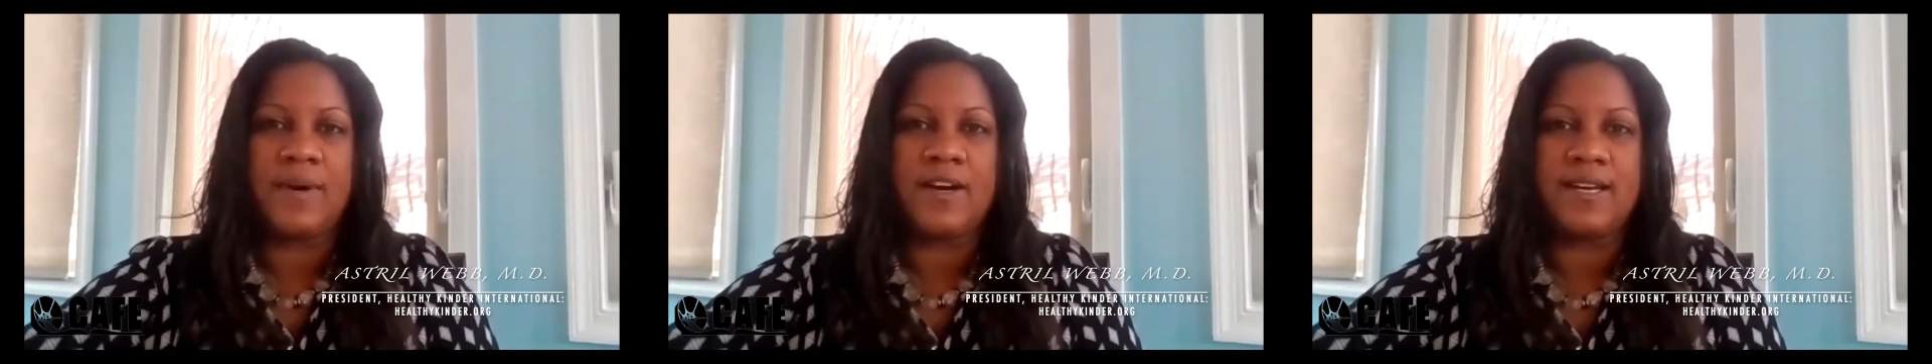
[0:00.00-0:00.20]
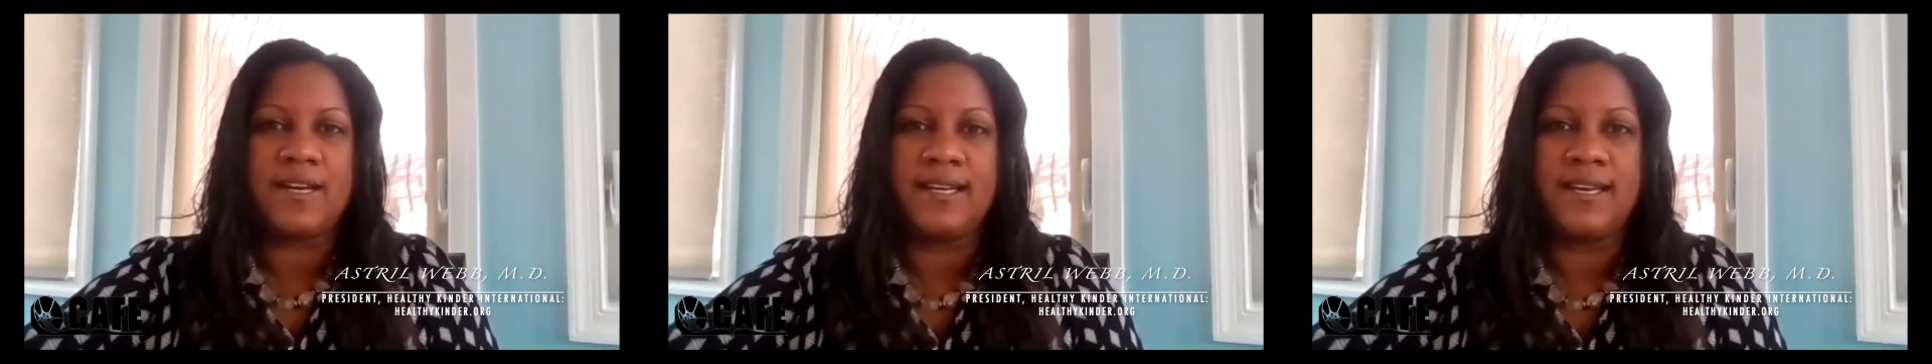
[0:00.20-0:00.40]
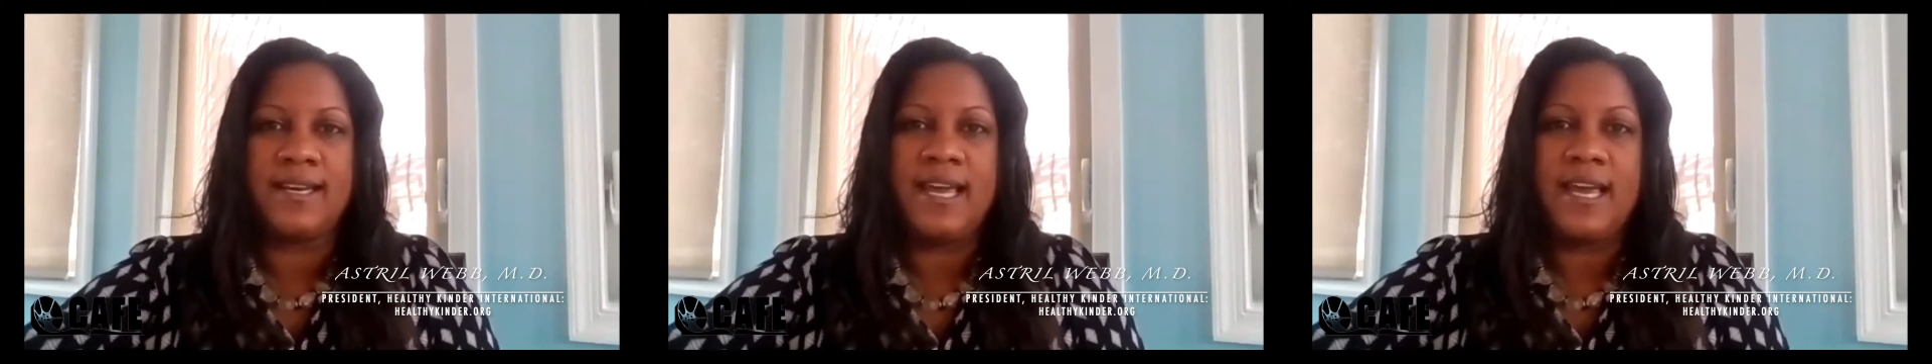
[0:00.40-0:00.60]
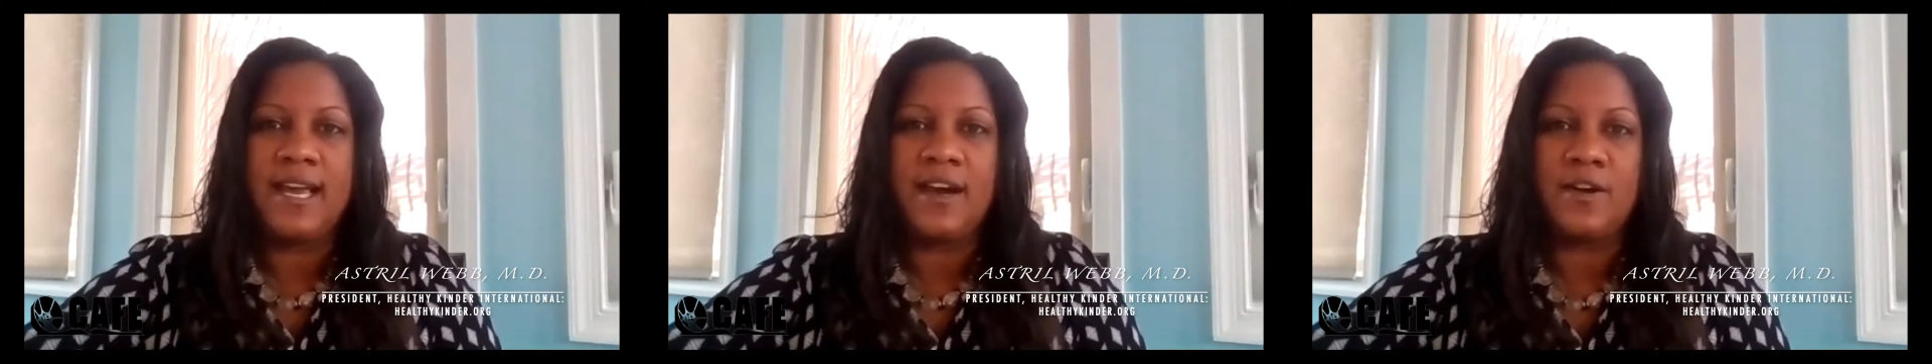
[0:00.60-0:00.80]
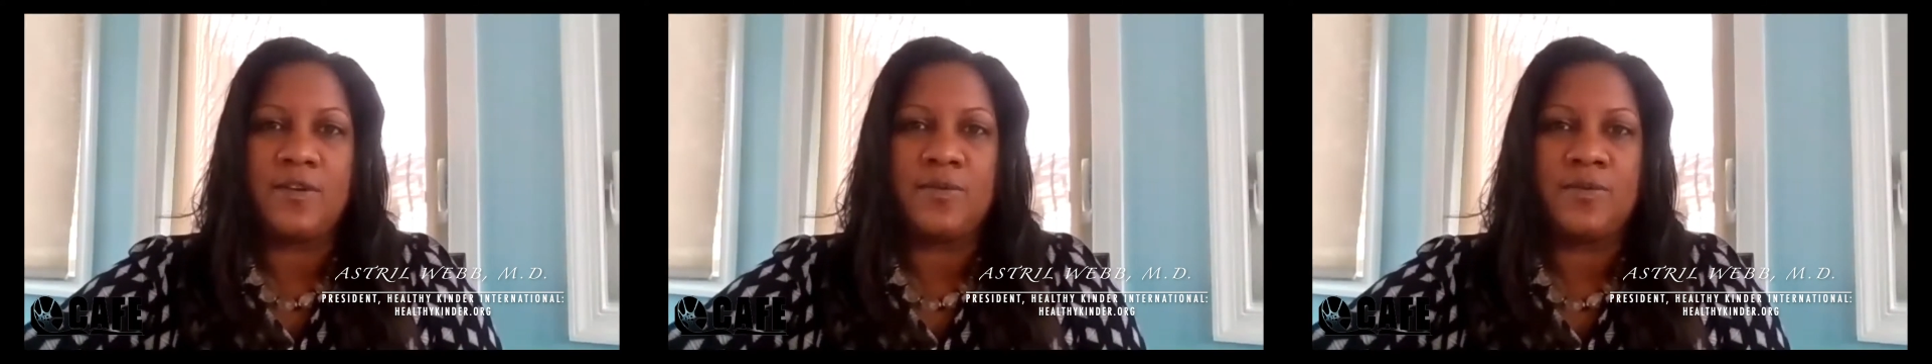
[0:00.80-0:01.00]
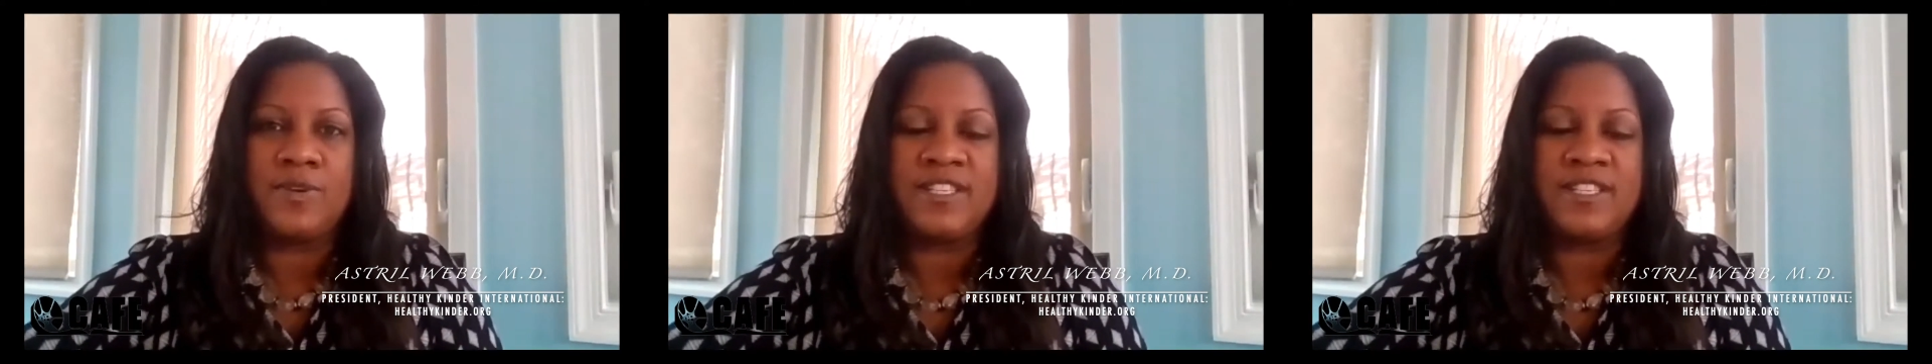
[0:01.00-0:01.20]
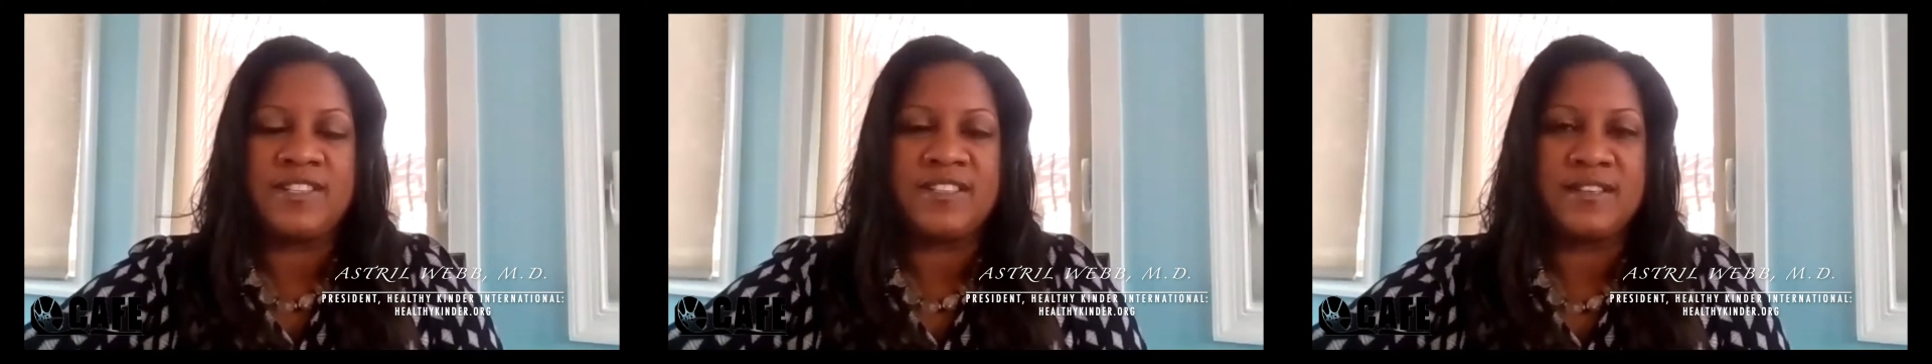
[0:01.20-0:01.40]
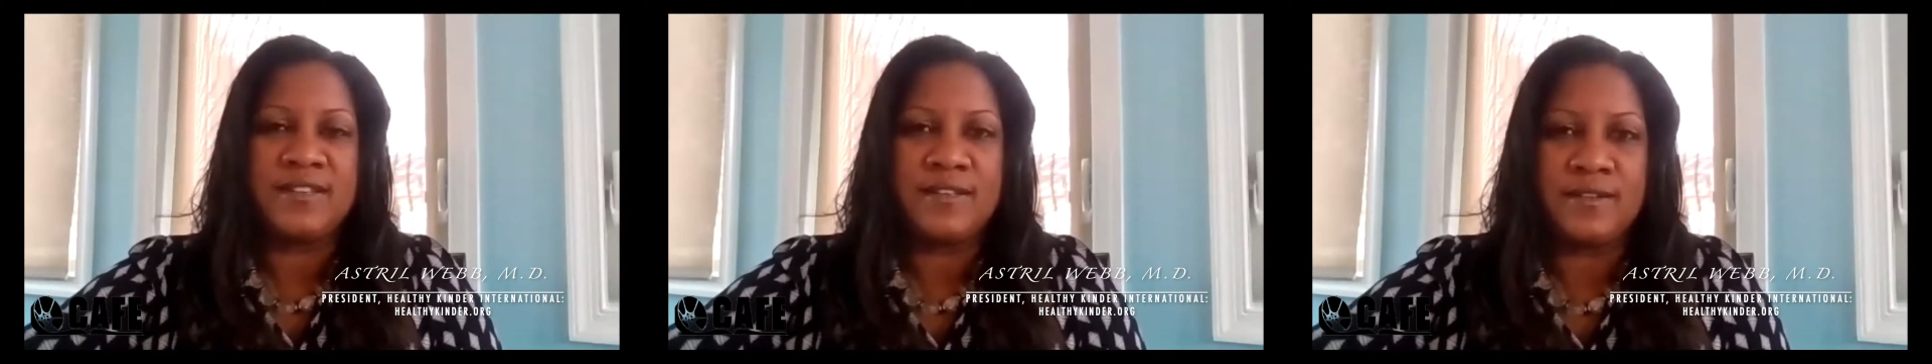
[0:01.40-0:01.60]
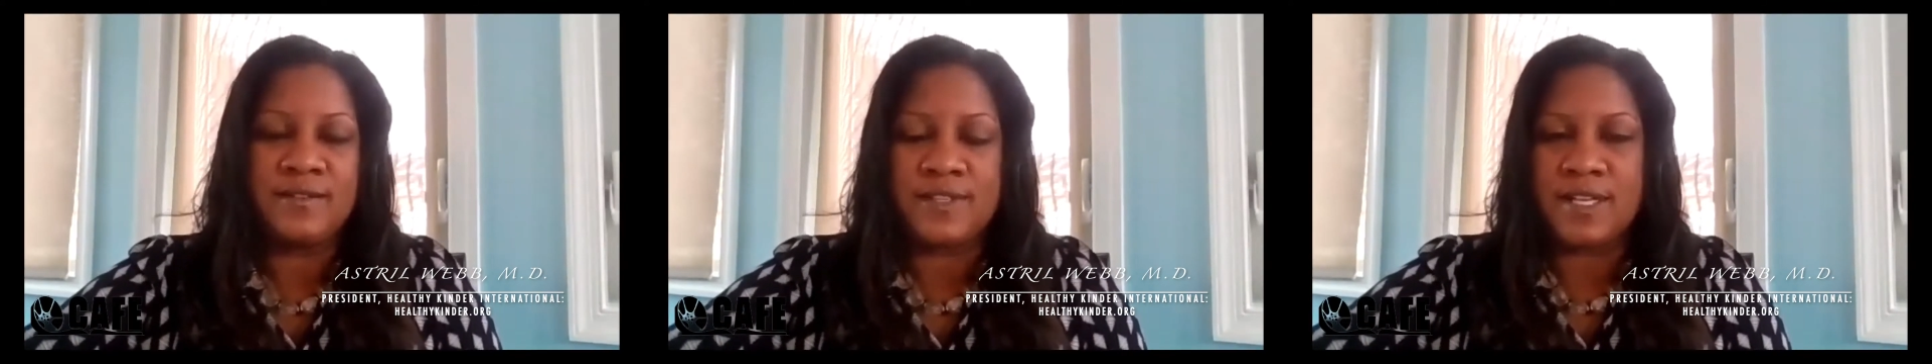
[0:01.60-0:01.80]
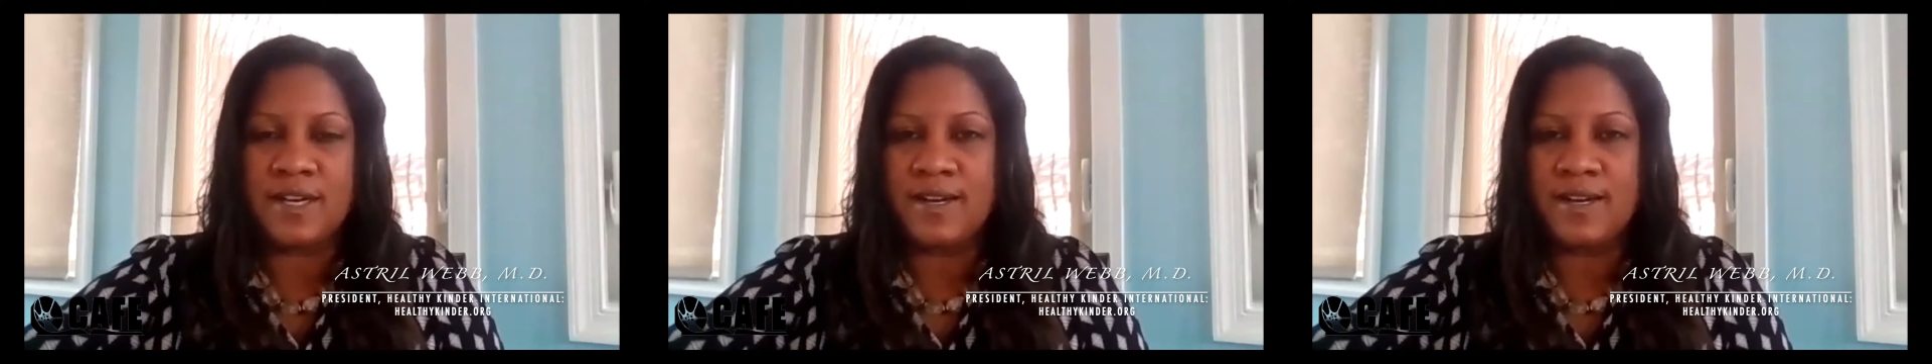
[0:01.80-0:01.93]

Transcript: Are they reserved?